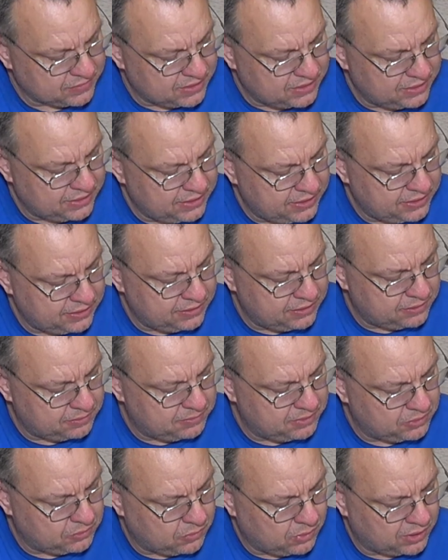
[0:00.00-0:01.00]
Again, the
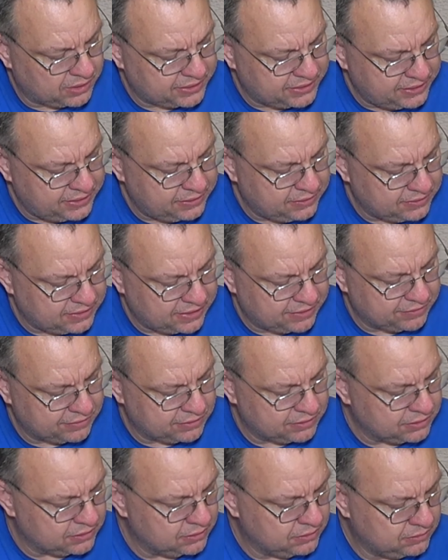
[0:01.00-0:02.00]
Milwaukee
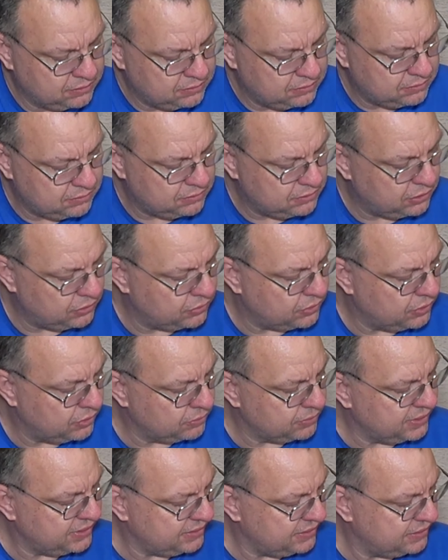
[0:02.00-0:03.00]
Leather logo
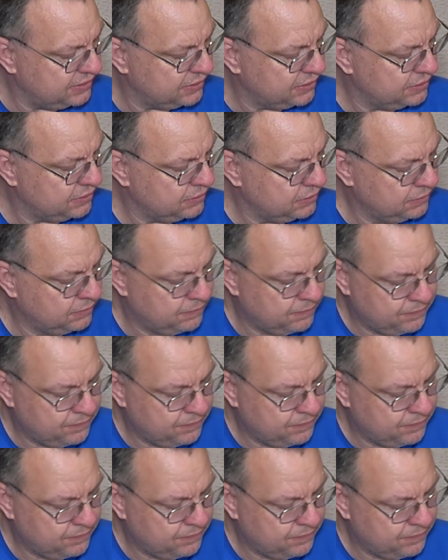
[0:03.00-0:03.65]
right there.